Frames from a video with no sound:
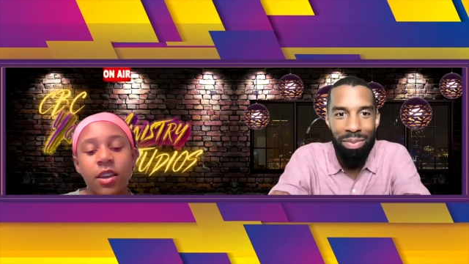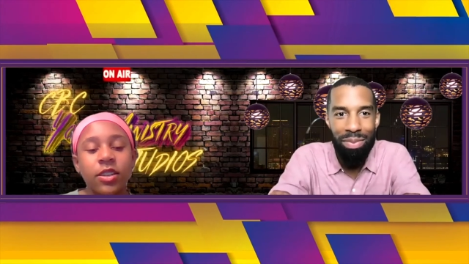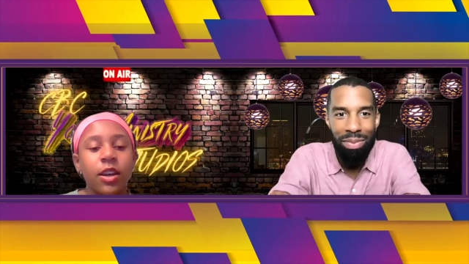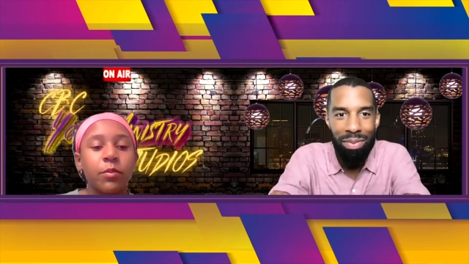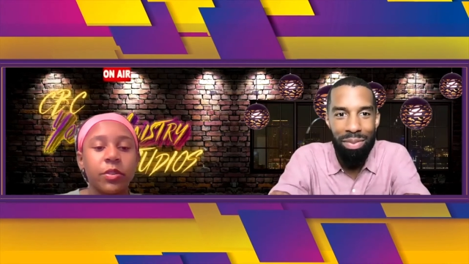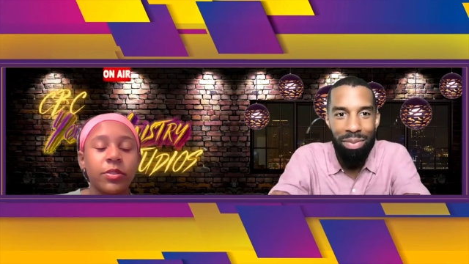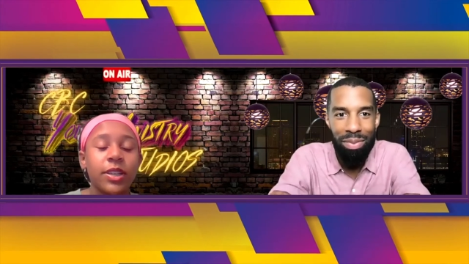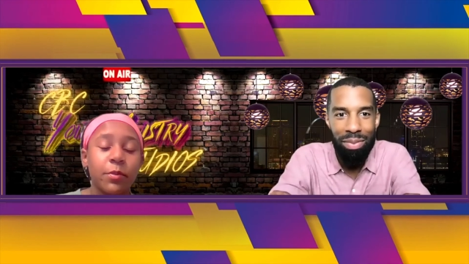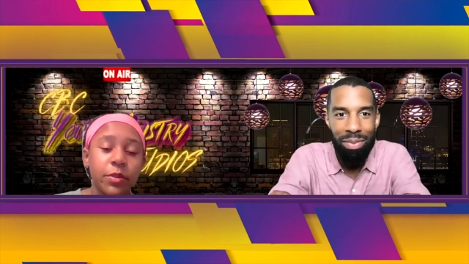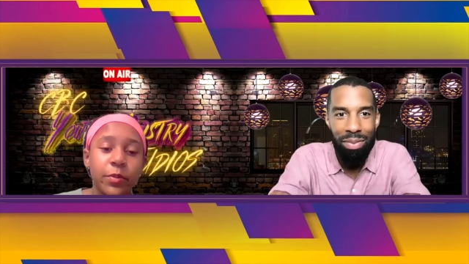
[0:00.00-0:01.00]
Speaker 1: Tam-
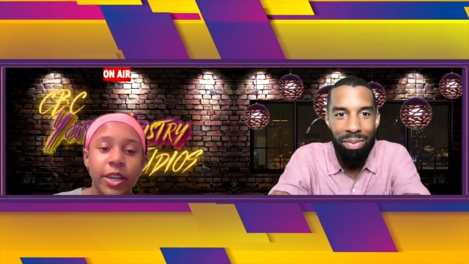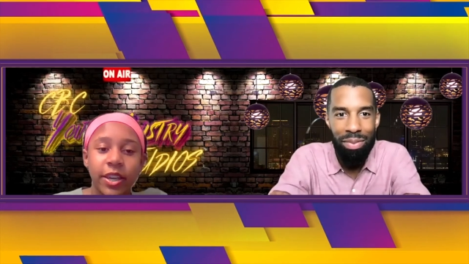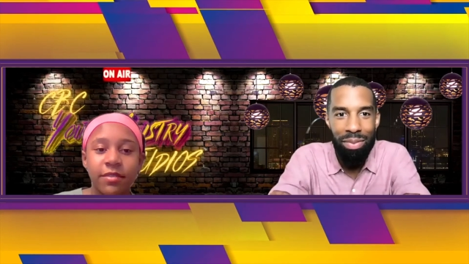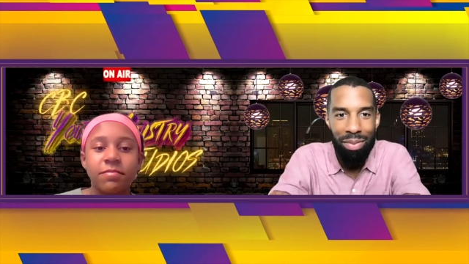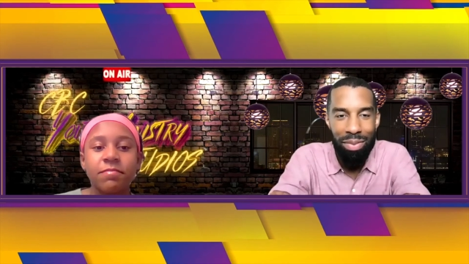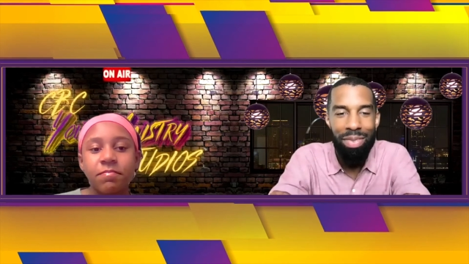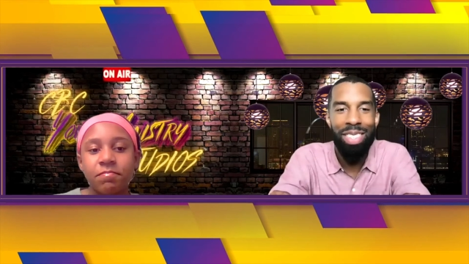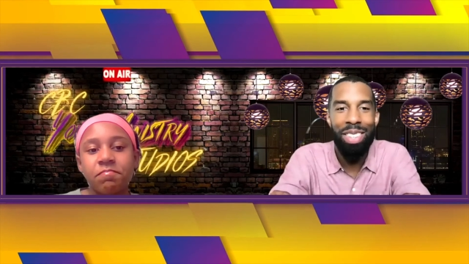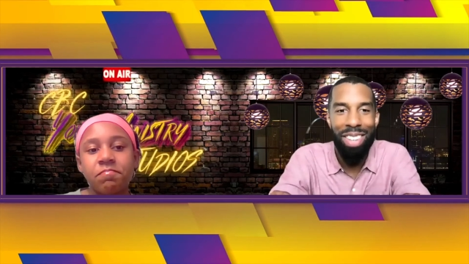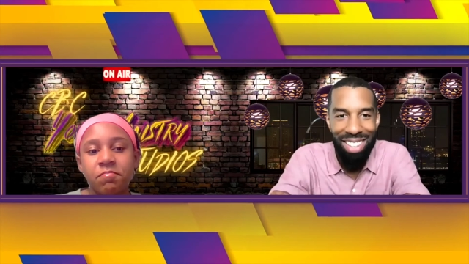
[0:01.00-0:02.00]
Tamela Mann.
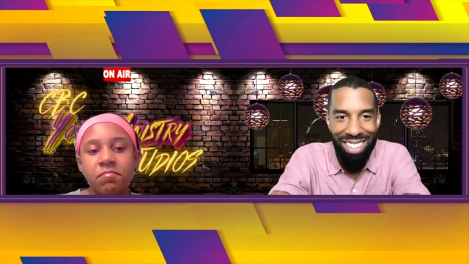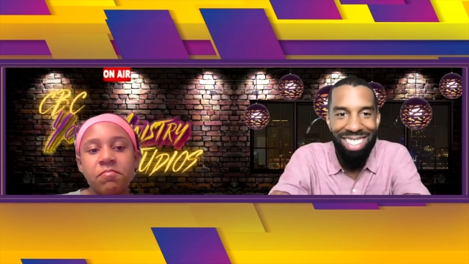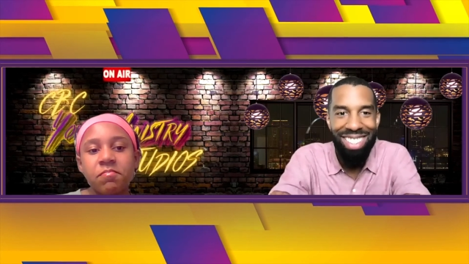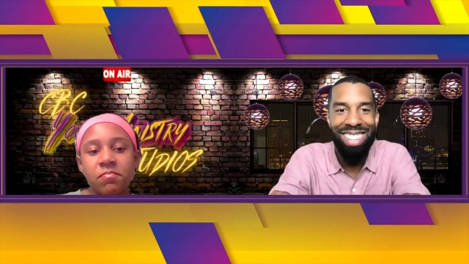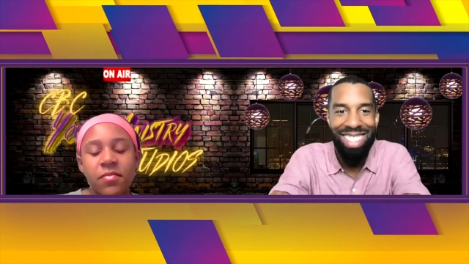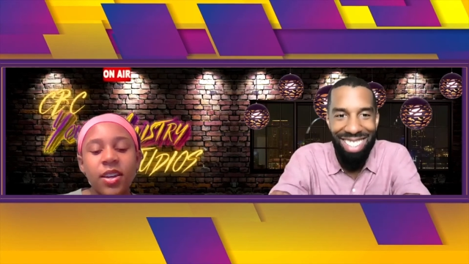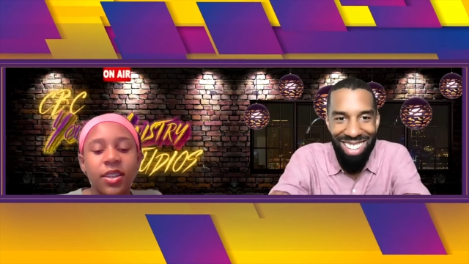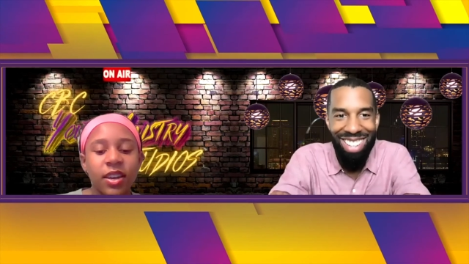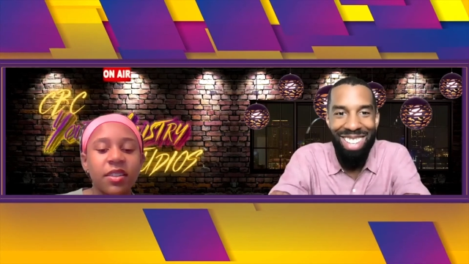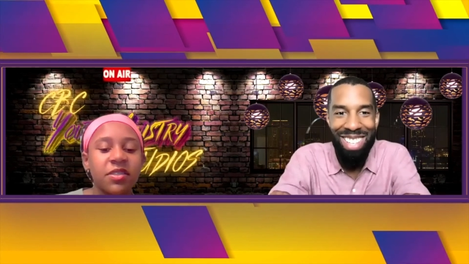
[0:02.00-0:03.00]
I think
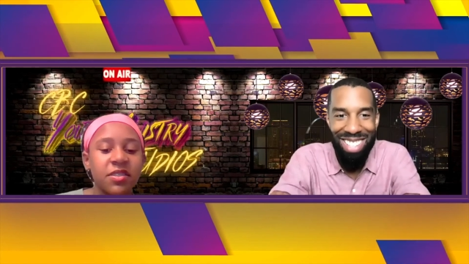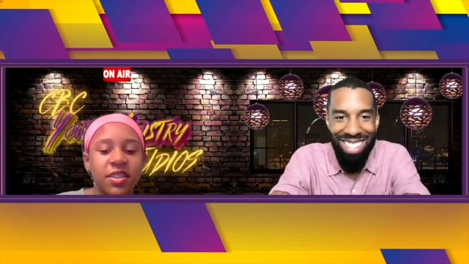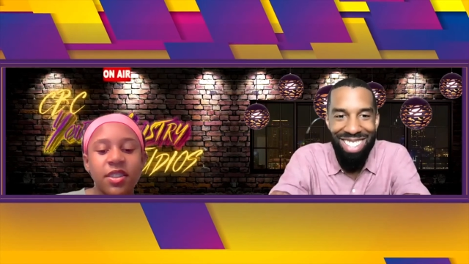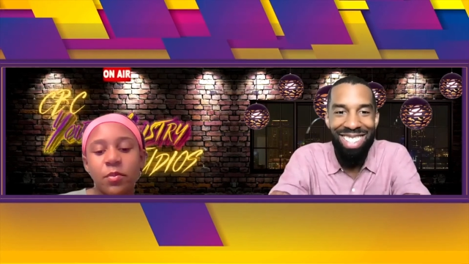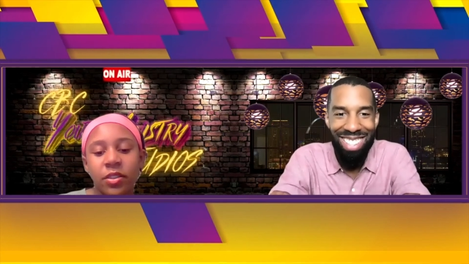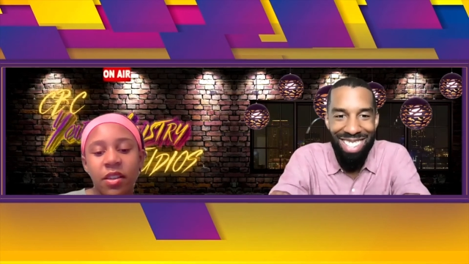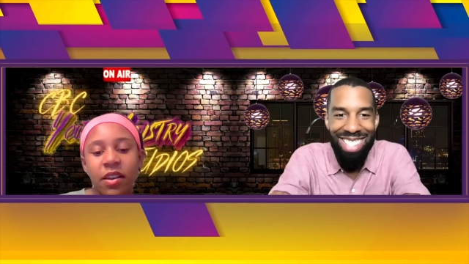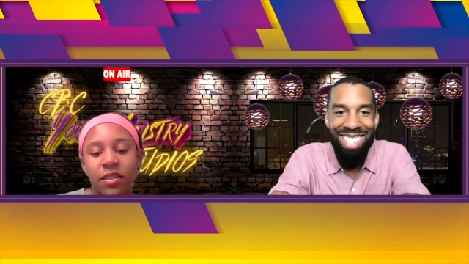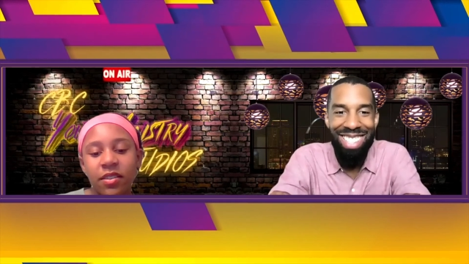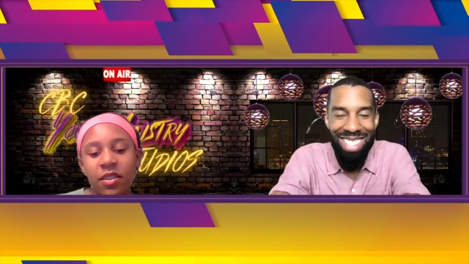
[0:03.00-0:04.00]
I listen to them a lot.
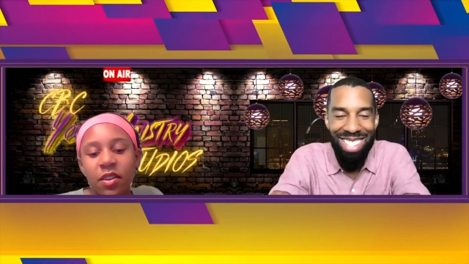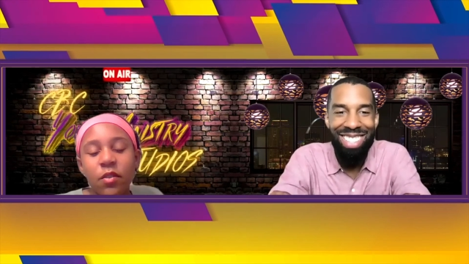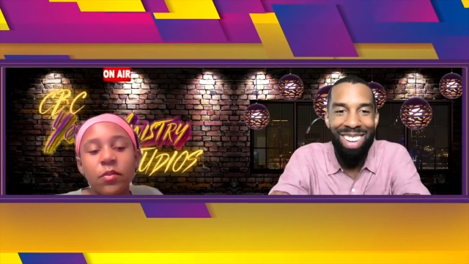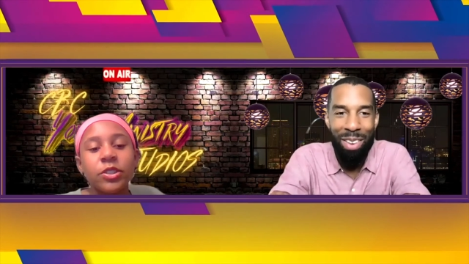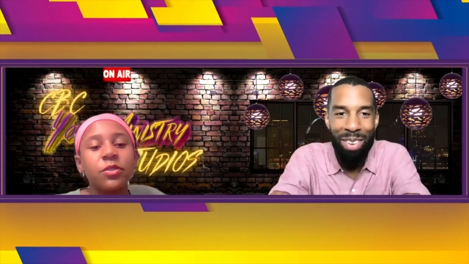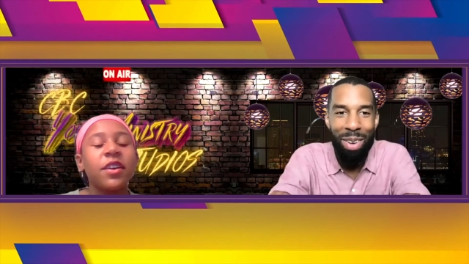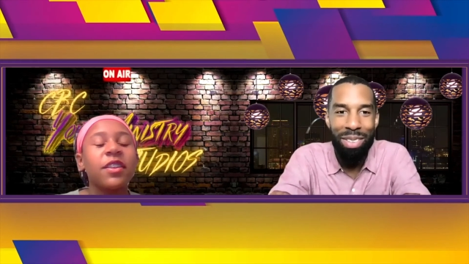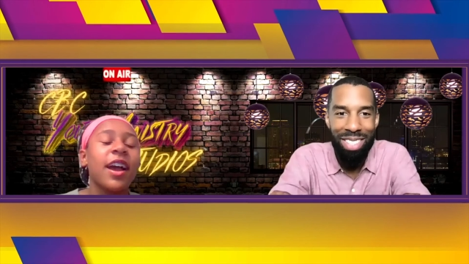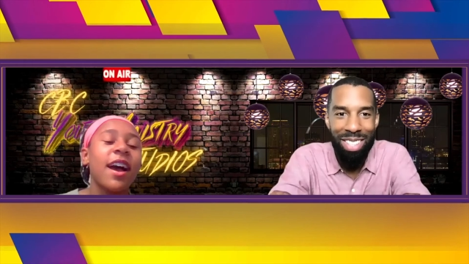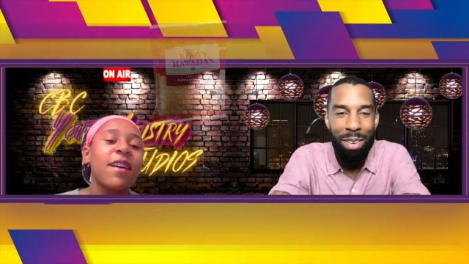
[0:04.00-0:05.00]
Great. Would you rather
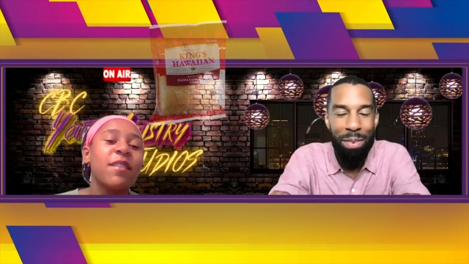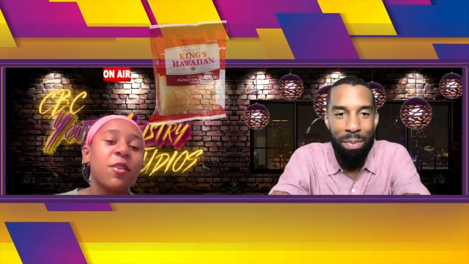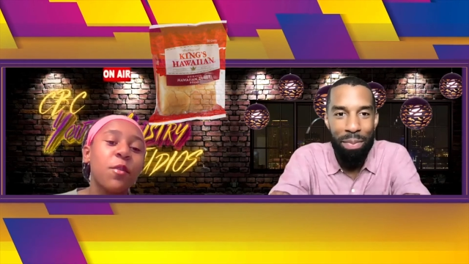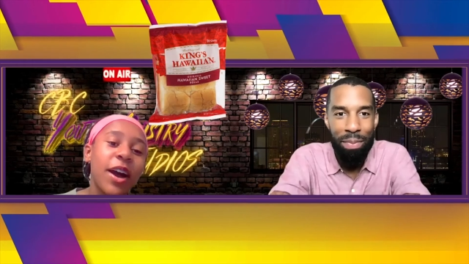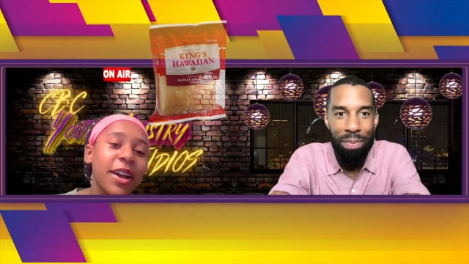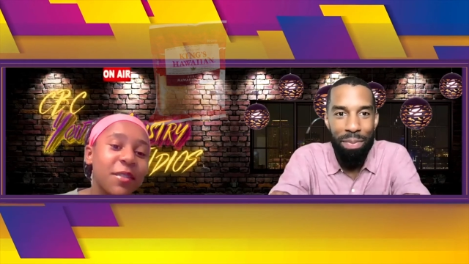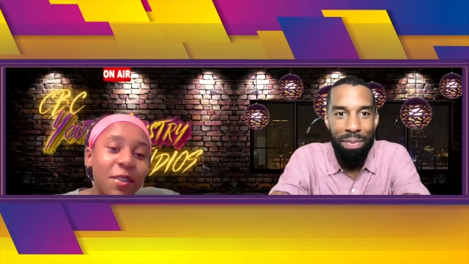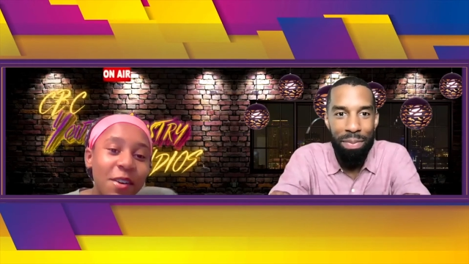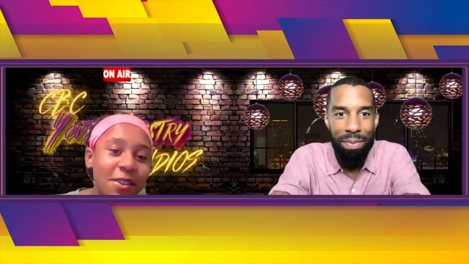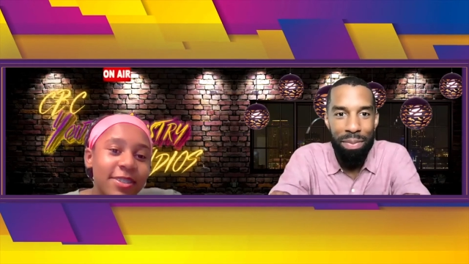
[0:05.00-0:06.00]
have Hawaiian
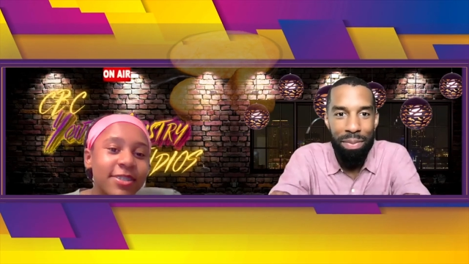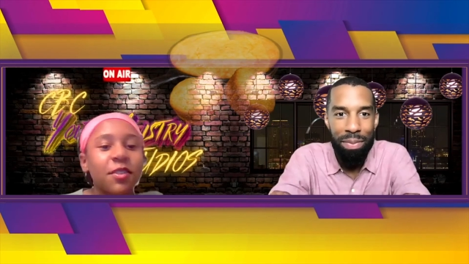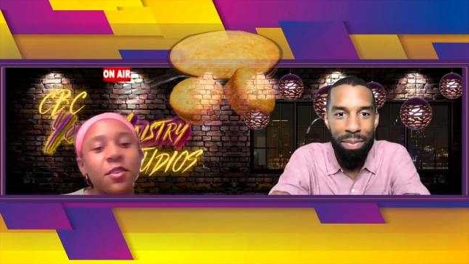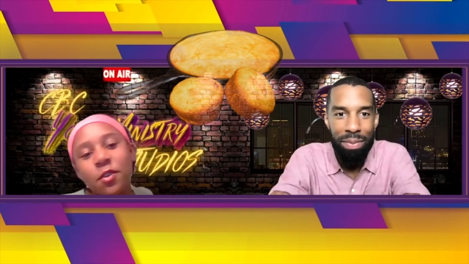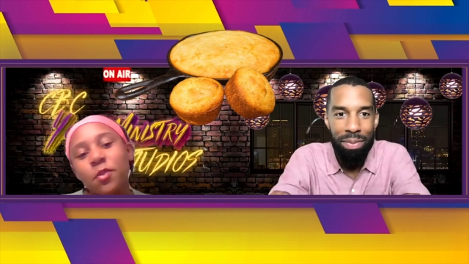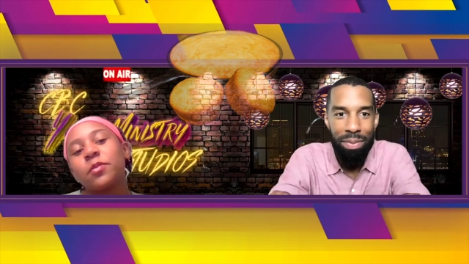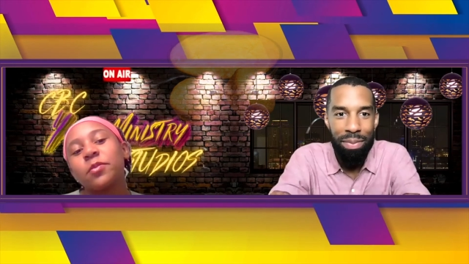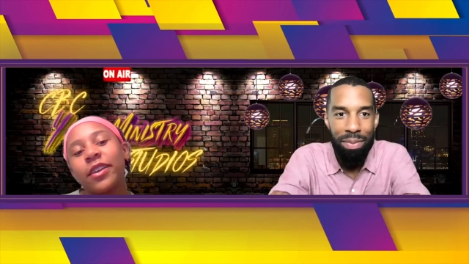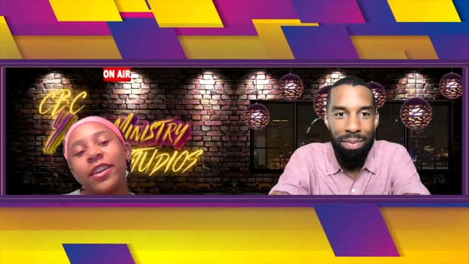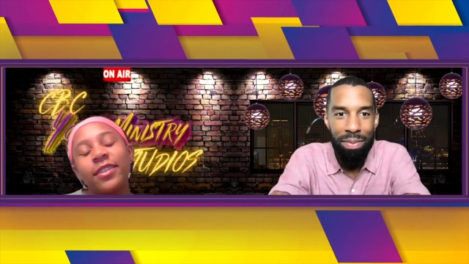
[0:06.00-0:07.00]
rolls or
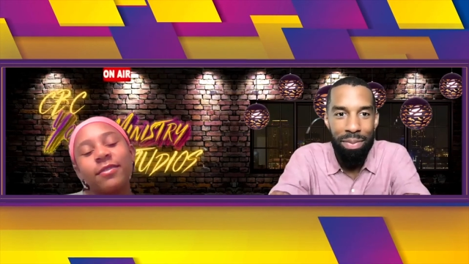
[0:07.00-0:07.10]
cornbread?